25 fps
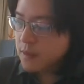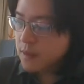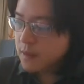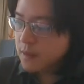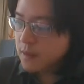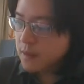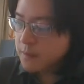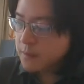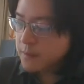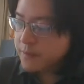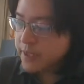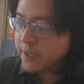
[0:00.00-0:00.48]

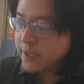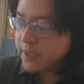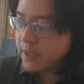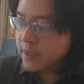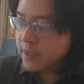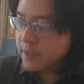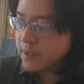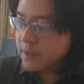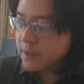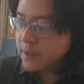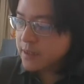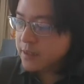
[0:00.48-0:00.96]
P
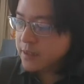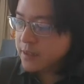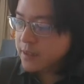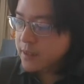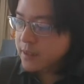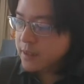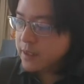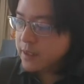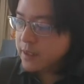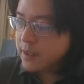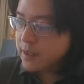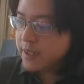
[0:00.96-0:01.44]

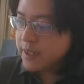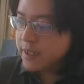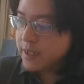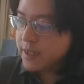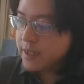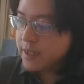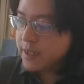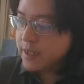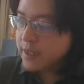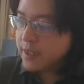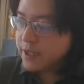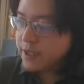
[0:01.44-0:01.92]

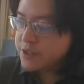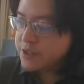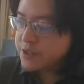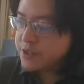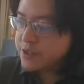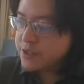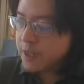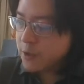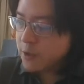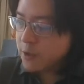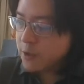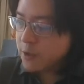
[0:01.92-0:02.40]
is h
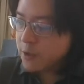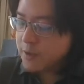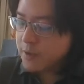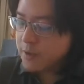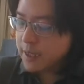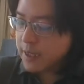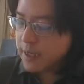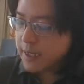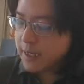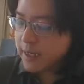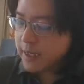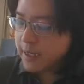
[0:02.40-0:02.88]
bar over
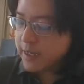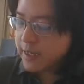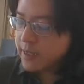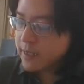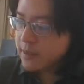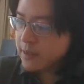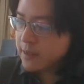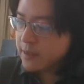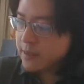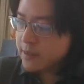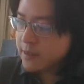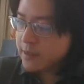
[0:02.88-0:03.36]
I,
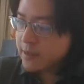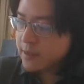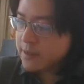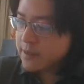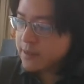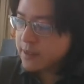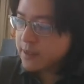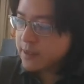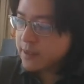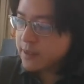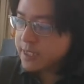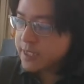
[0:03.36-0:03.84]

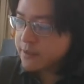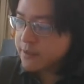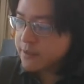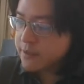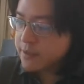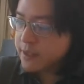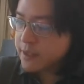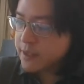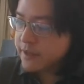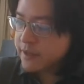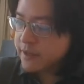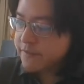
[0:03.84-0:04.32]
the
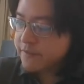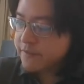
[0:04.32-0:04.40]
derivative.